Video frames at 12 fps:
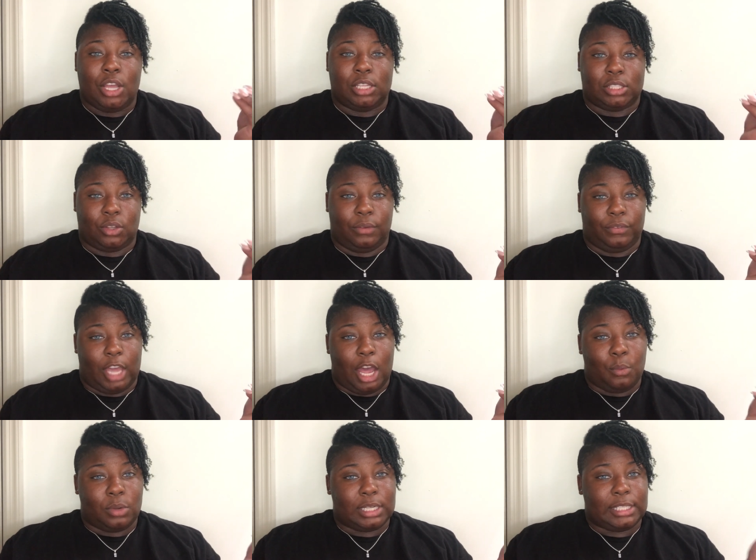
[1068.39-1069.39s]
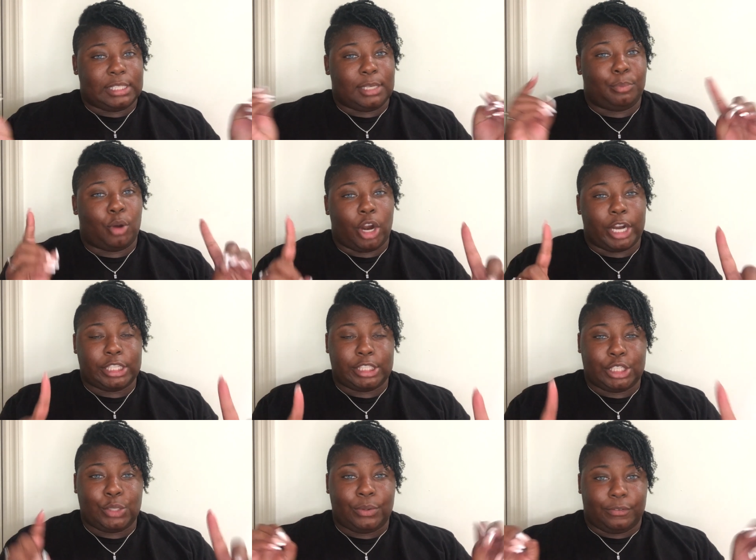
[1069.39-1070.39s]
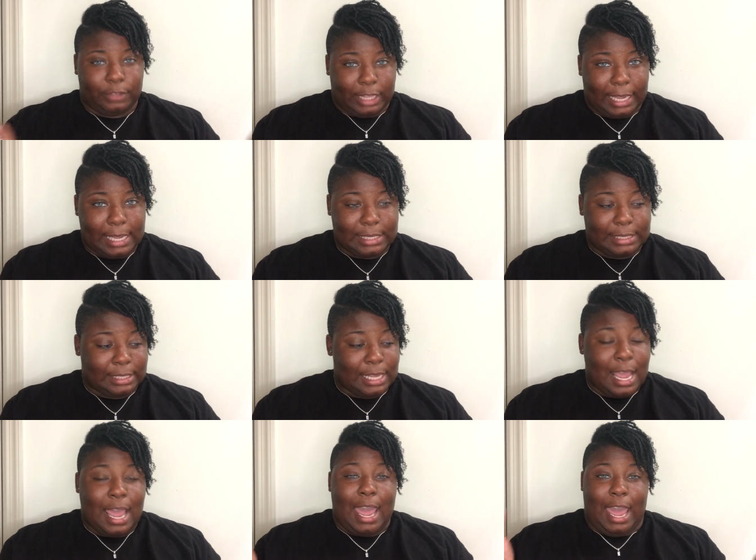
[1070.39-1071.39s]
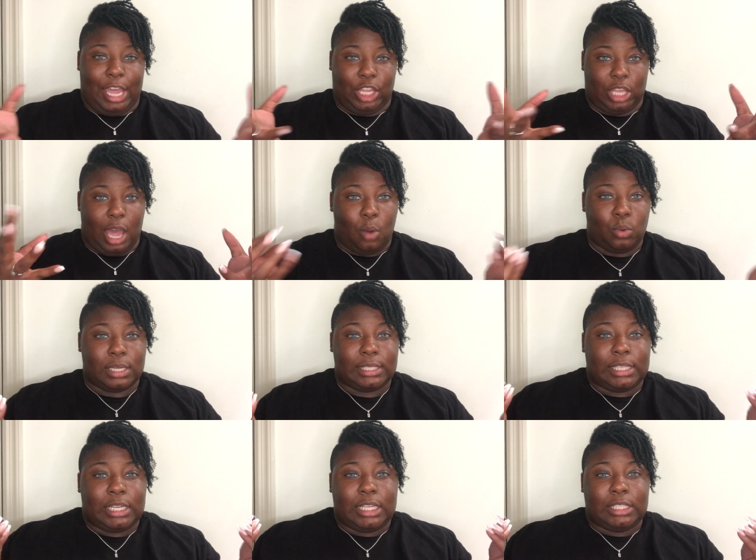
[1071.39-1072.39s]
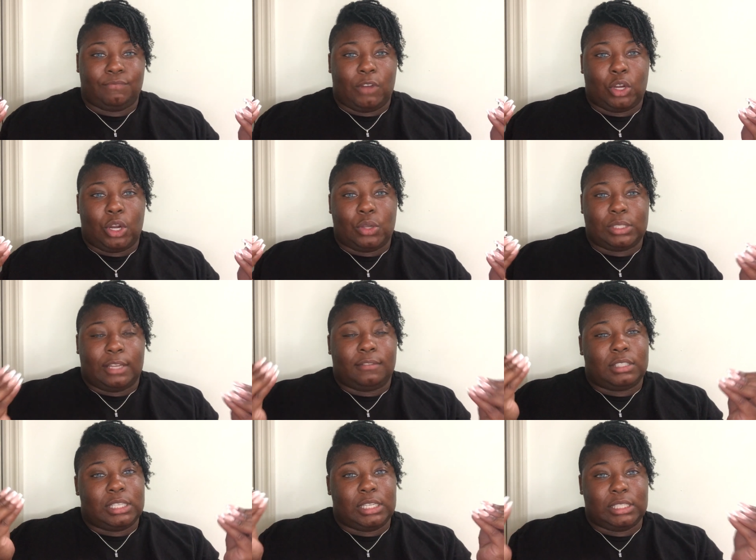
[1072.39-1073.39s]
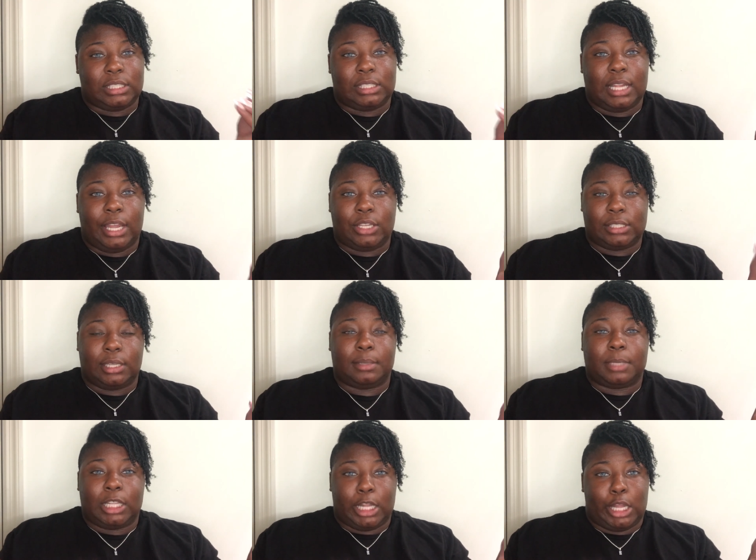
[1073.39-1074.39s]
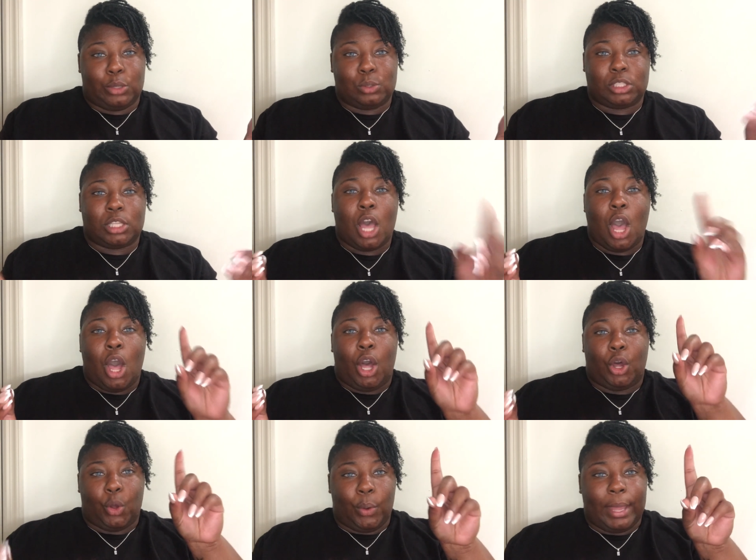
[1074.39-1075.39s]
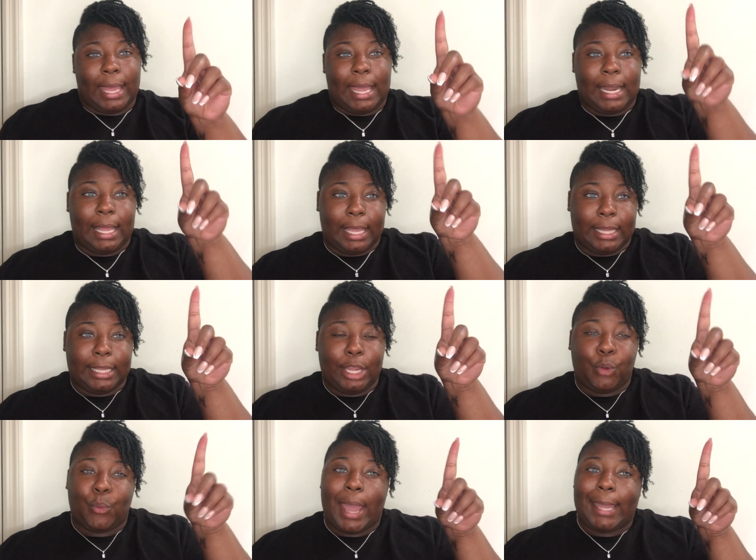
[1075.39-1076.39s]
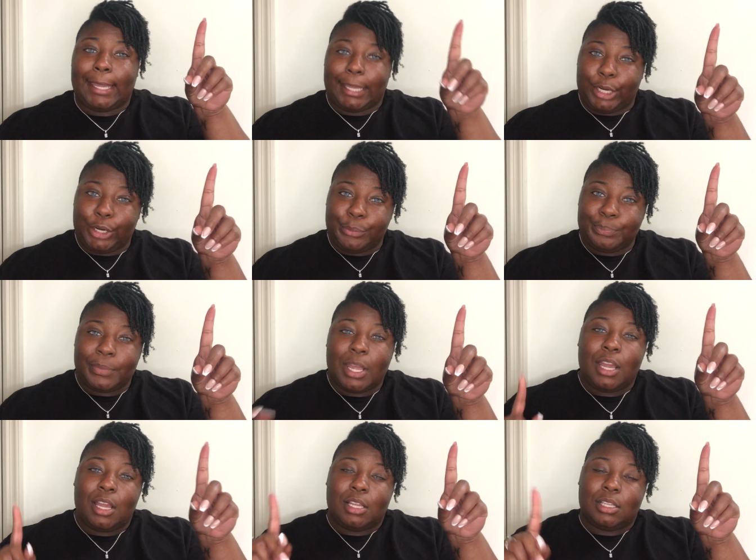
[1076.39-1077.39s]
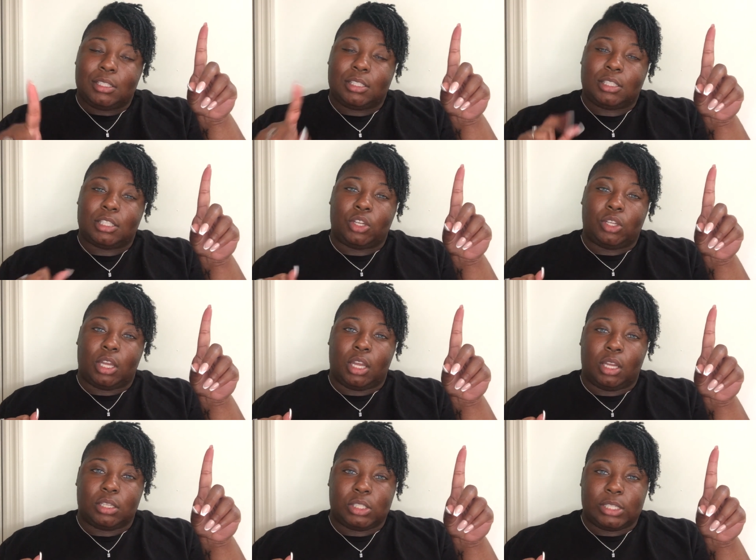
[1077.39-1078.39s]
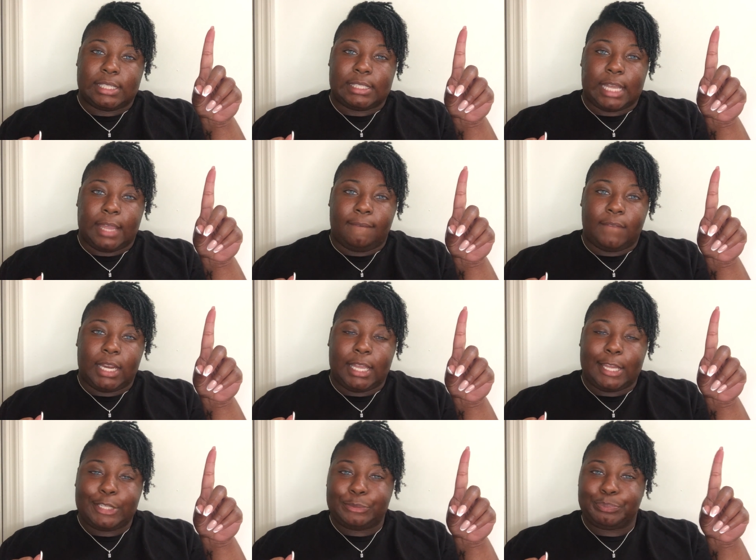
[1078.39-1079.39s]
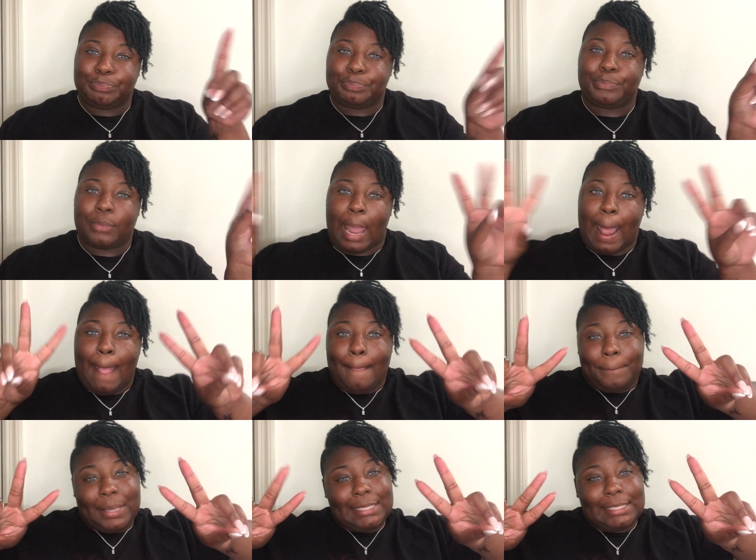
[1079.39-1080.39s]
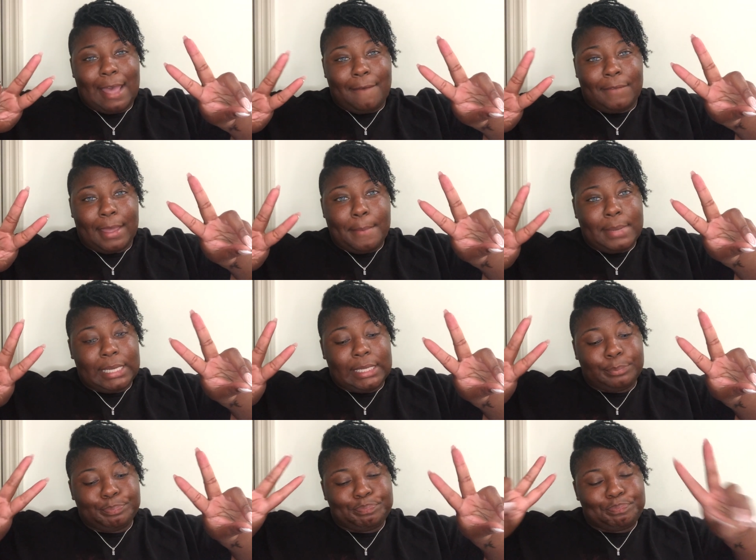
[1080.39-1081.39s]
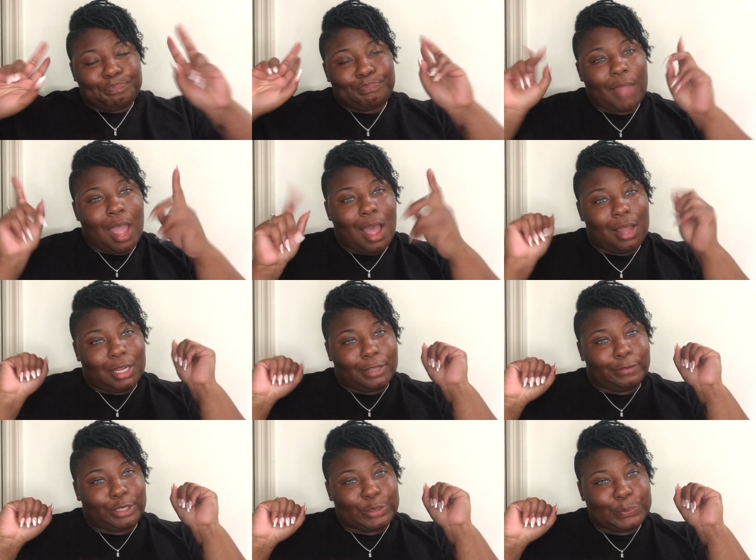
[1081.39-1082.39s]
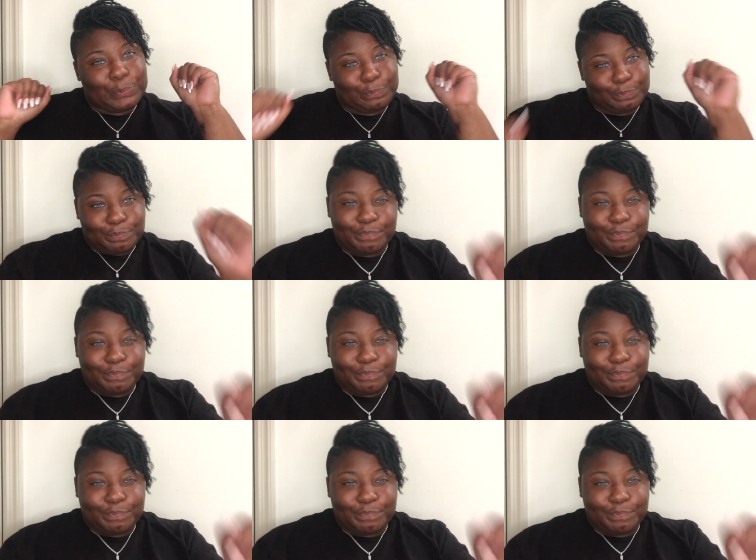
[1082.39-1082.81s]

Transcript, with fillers: So if y'all wanna see part two of that and y'all wanna see these photos of these nails up close, go ahead and click right here so you can go to the second video. Peace out, family. I love you.